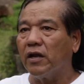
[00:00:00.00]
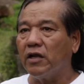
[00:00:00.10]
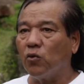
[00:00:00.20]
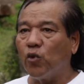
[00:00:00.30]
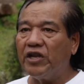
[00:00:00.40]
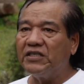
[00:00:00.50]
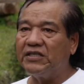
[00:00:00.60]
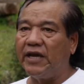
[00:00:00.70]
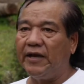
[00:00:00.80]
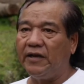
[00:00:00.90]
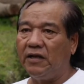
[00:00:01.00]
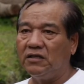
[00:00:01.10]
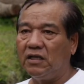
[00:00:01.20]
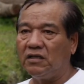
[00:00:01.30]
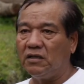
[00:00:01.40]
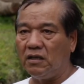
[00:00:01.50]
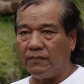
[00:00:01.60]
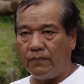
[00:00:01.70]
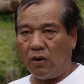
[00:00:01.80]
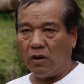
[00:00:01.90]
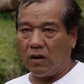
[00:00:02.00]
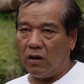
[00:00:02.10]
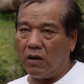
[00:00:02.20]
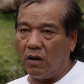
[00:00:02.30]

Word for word: it went inside and it's a, it pung